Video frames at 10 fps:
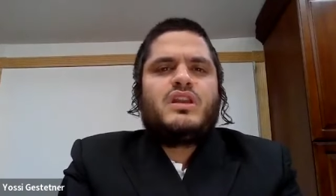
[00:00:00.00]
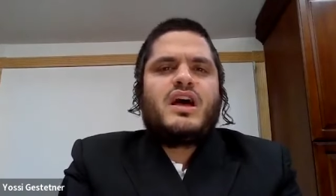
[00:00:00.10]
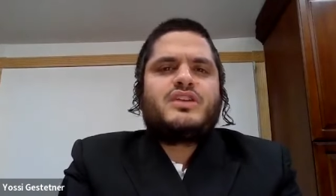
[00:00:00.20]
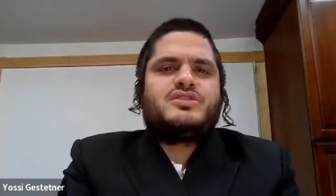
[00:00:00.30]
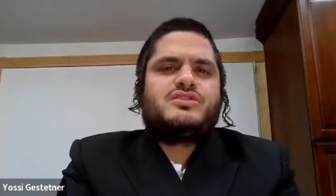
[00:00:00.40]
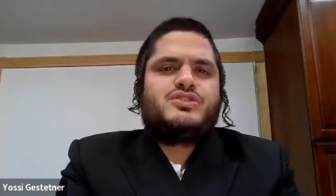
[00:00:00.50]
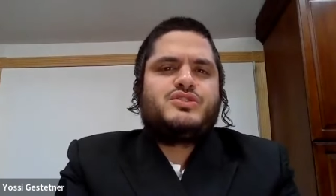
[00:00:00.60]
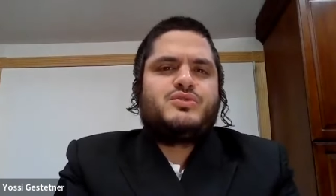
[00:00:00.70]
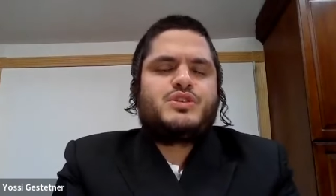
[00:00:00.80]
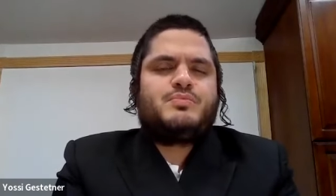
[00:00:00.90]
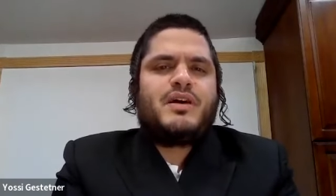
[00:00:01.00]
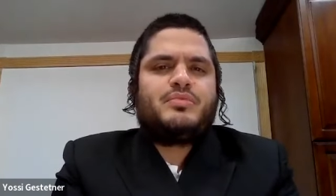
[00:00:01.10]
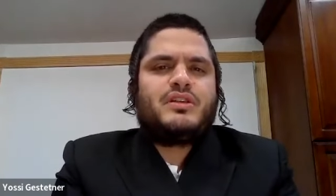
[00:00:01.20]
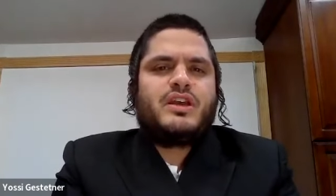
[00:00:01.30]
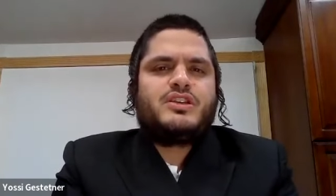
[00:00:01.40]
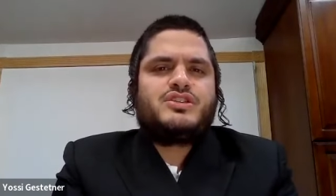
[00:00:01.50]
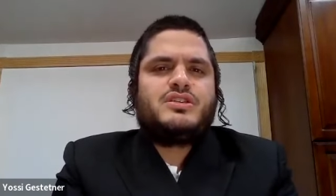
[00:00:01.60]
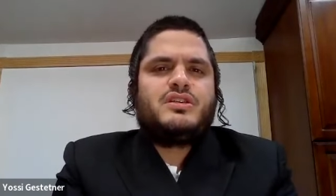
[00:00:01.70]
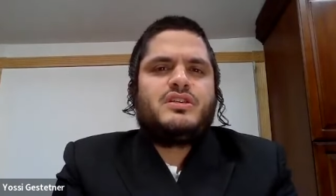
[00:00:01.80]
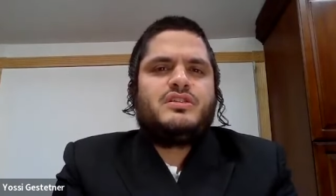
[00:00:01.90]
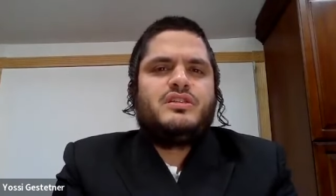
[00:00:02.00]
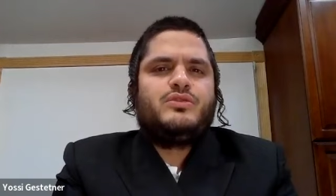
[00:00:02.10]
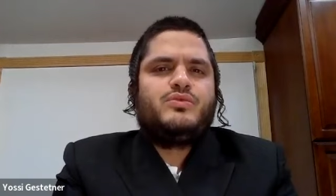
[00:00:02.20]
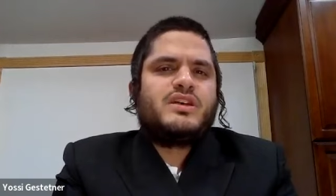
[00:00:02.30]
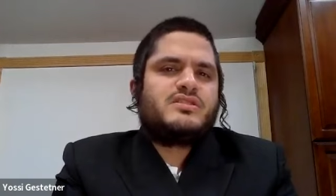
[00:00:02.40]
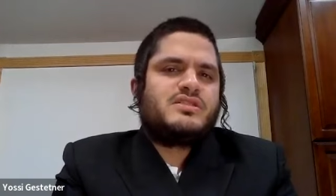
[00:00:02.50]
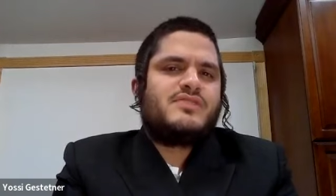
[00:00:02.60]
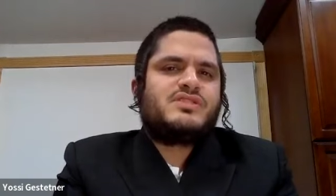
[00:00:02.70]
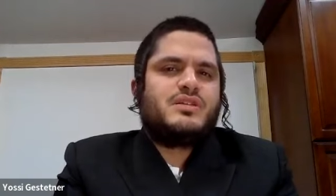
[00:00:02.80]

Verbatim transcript: with the largest Jewish population in the U.S.